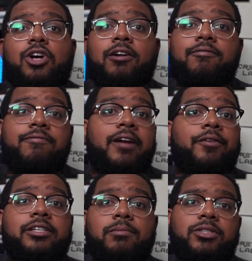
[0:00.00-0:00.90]
are very
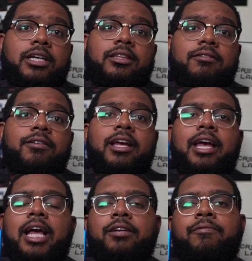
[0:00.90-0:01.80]
subjective
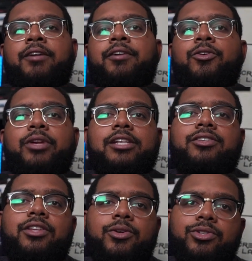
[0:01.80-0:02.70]
and they're very unique to the
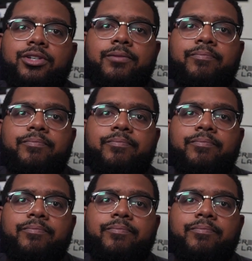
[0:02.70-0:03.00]
user.